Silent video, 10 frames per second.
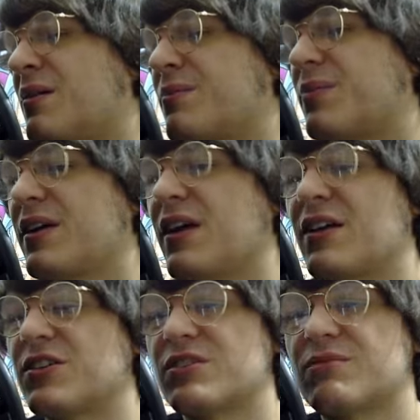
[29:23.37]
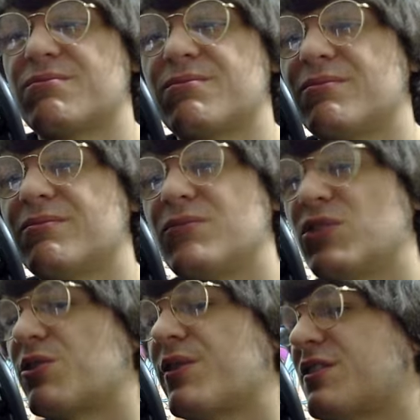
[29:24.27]
But yeah, just you're
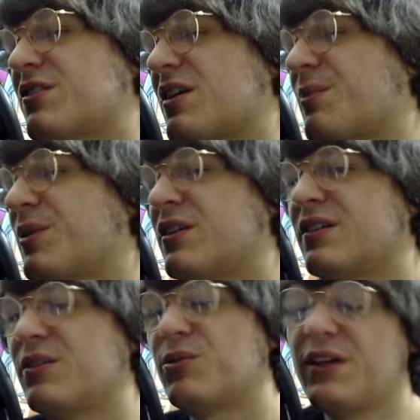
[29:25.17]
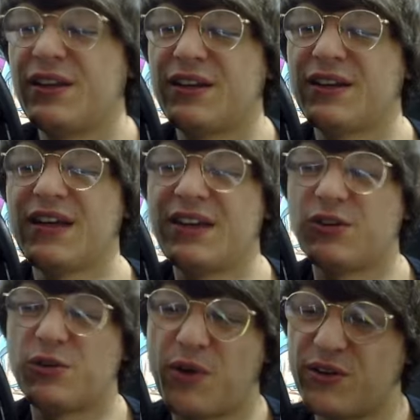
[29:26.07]
going to summon it. It'll either negate
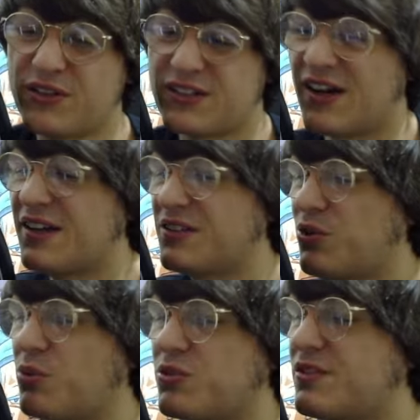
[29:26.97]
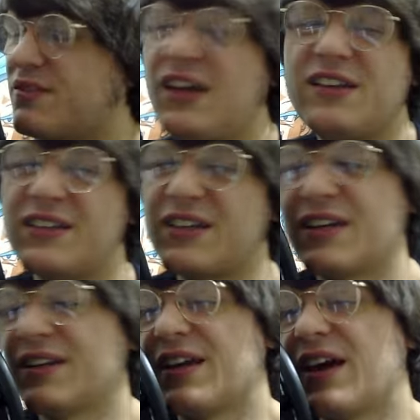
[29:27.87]
your opponent's cards or just easily
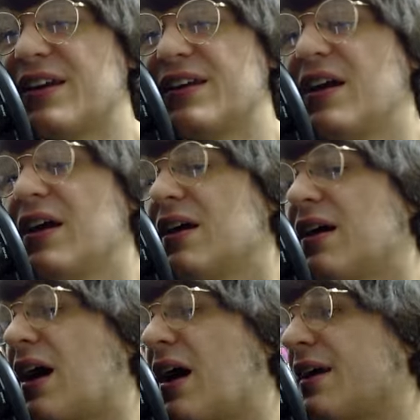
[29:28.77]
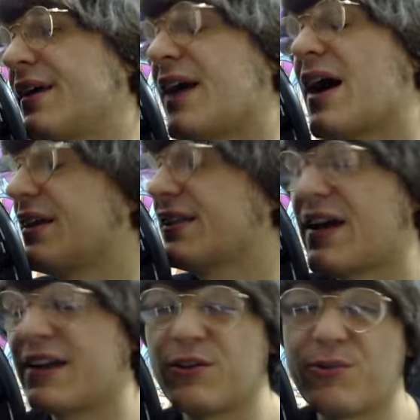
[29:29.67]
get negated. It can't
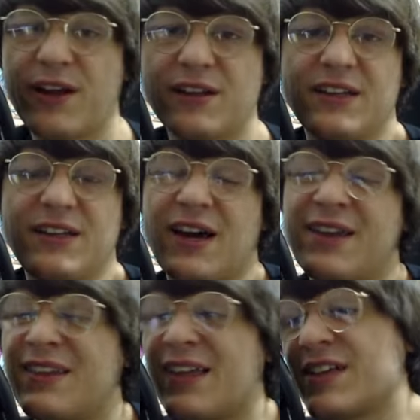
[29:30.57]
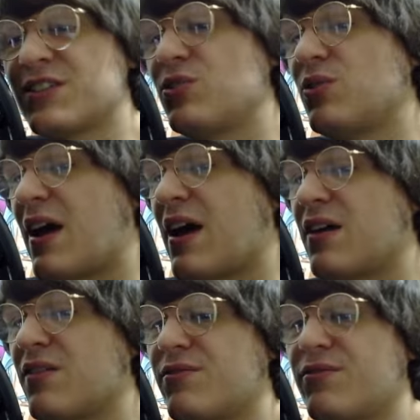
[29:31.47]
attack directly unless you
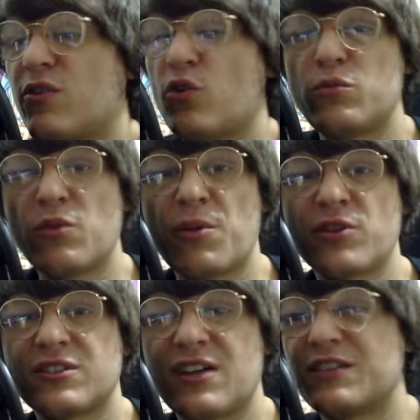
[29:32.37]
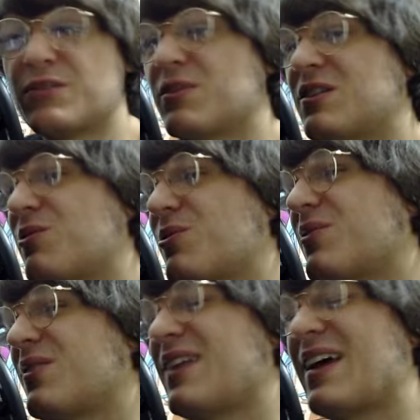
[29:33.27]
have a normal monster as a material,
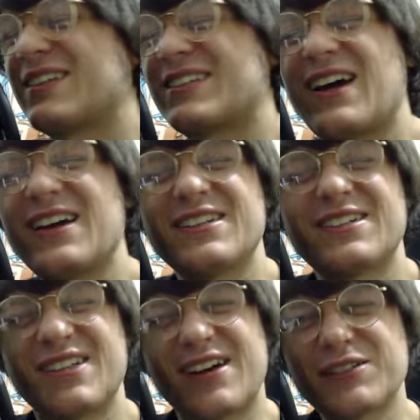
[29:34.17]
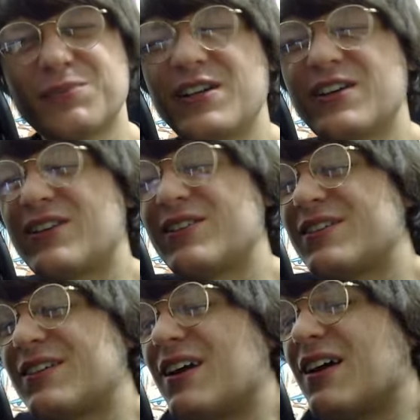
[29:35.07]
and that kind of sucks, because